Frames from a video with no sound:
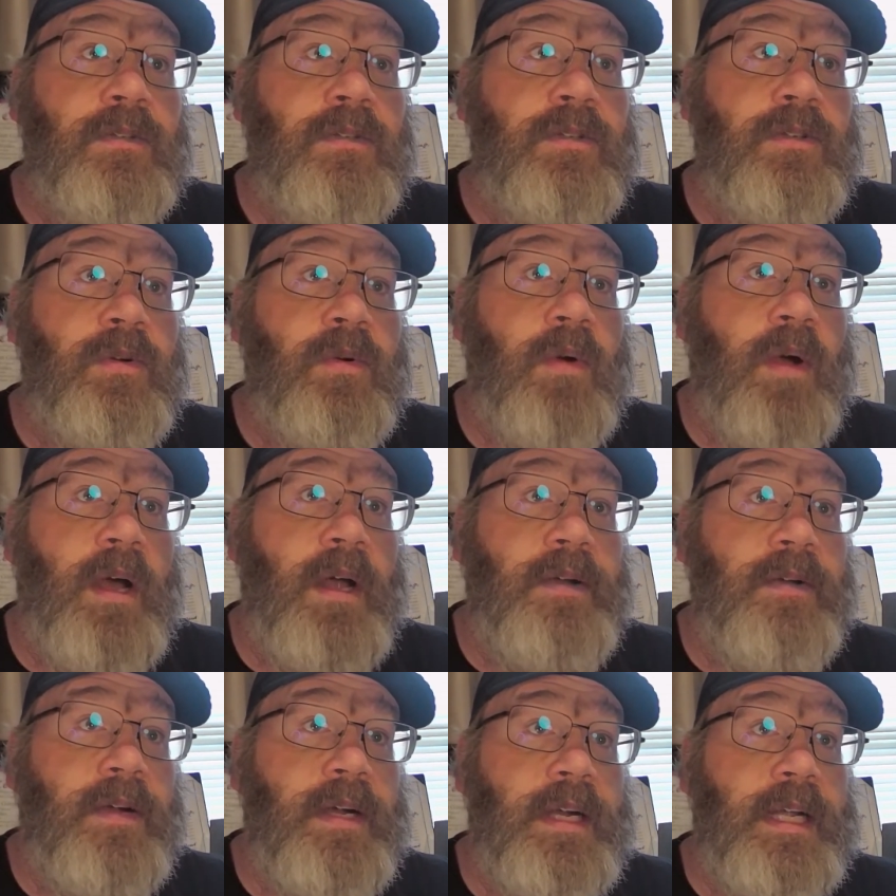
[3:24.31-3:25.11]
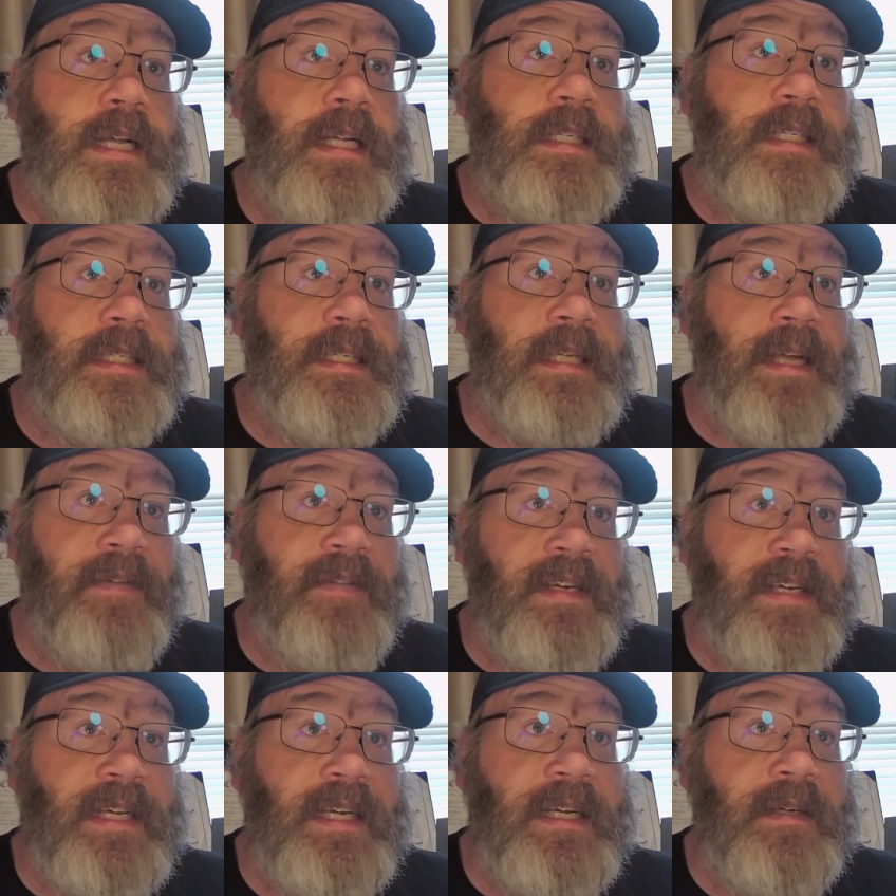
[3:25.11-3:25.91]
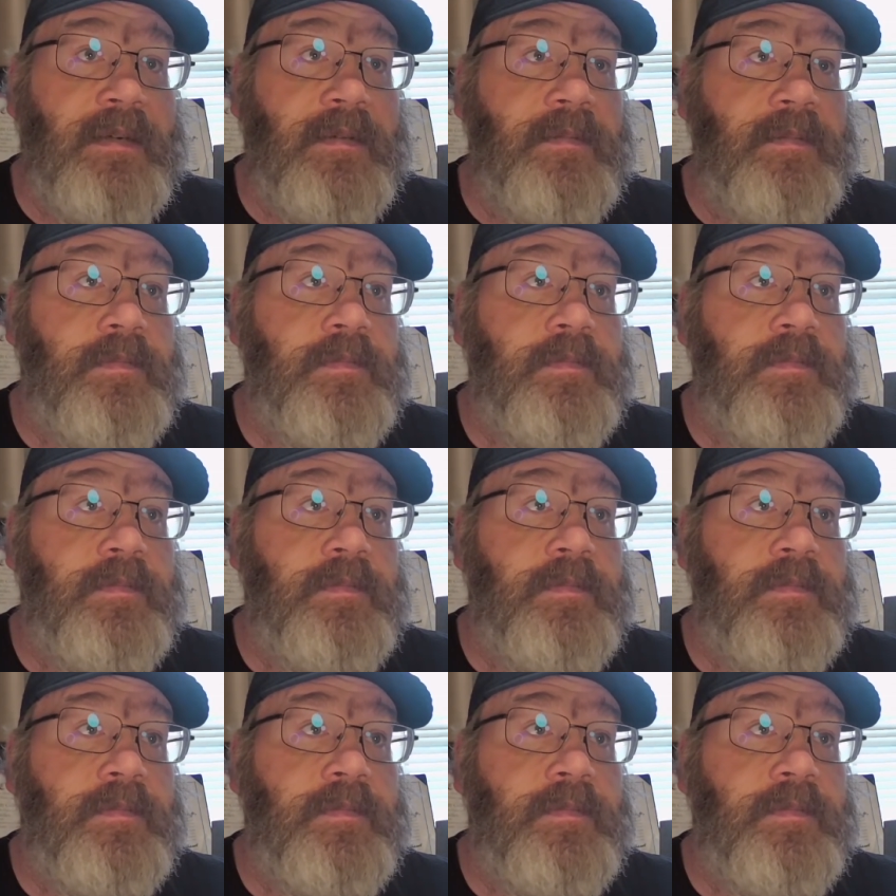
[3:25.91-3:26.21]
270